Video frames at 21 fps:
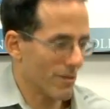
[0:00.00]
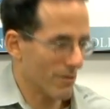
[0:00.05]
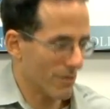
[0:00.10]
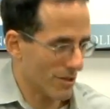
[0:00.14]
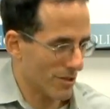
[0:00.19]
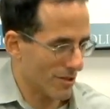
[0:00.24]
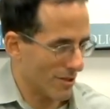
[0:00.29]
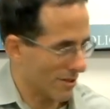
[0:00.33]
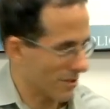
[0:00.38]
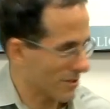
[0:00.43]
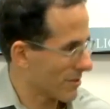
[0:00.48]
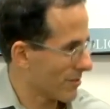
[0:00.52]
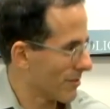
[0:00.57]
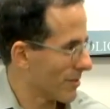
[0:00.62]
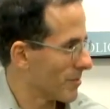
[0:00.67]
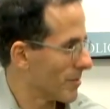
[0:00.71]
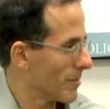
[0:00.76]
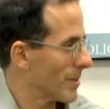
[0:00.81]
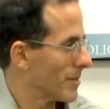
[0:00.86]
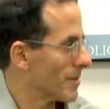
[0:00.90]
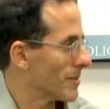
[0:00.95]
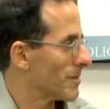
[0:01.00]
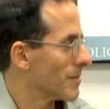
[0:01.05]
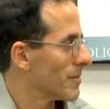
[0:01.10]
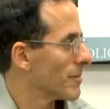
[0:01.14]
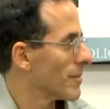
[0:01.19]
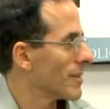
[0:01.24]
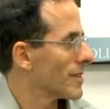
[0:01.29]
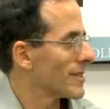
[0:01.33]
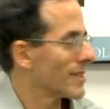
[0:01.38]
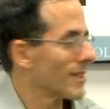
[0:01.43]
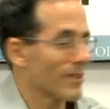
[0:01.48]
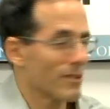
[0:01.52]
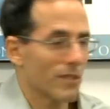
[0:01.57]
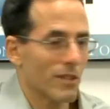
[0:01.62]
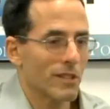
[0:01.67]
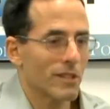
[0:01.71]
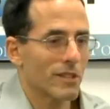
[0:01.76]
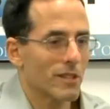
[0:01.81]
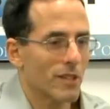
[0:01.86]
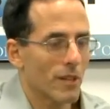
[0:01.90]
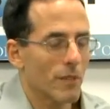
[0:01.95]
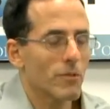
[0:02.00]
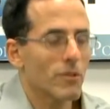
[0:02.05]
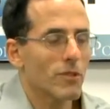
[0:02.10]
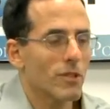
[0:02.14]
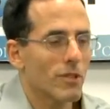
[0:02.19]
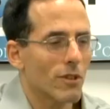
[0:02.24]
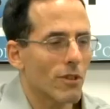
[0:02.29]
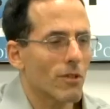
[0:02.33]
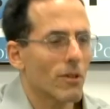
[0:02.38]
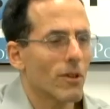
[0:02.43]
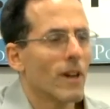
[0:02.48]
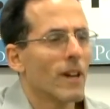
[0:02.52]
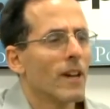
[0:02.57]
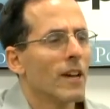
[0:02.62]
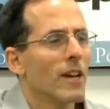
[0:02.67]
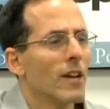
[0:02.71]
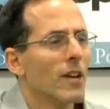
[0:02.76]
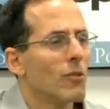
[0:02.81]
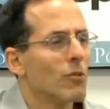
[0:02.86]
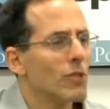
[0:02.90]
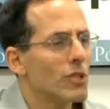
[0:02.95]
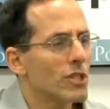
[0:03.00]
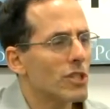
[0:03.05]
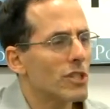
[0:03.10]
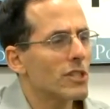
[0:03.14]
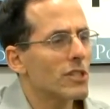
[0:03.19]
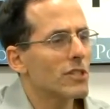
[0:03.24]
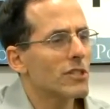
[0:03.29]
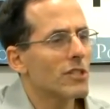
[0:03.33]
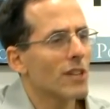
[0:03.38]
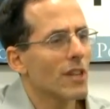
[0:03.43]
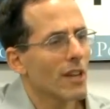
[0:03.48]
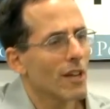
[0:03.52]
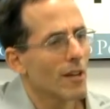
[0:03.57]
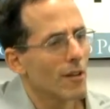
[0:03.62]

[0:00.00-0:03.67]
which is also run mainly by Treasury, and the WTO, which is,